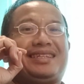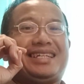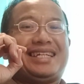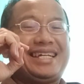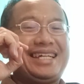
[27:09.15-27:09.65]

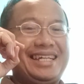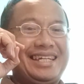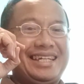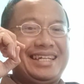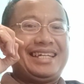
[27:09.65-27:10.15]
Okay,
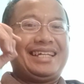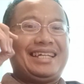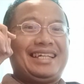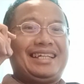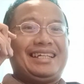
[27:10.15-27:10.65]

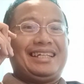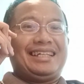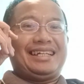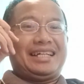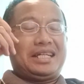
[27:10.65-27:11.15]

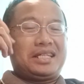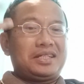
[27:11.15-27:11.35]
it's